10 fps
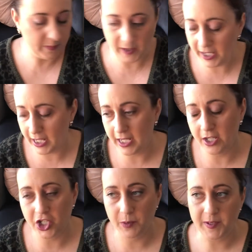by then the
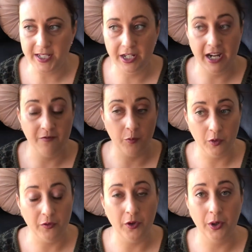jumpers that I have
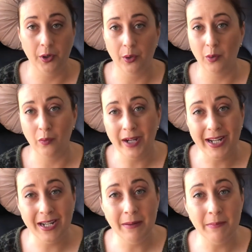brought for her
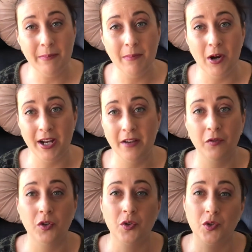already might have
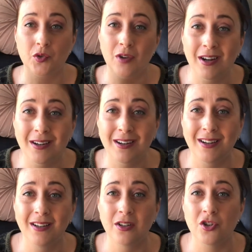shrunk
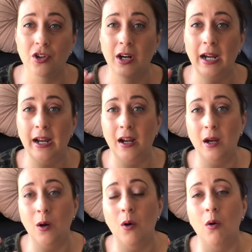in the
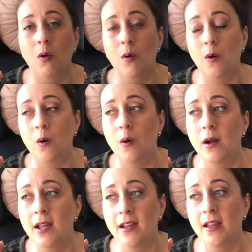dryer or
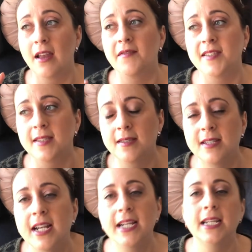have
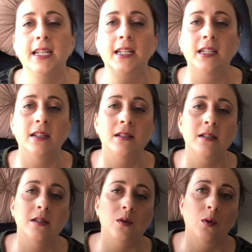
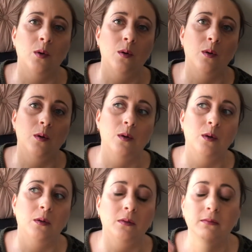stained
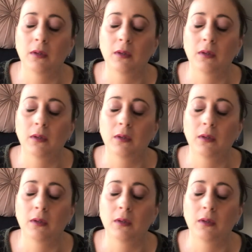or,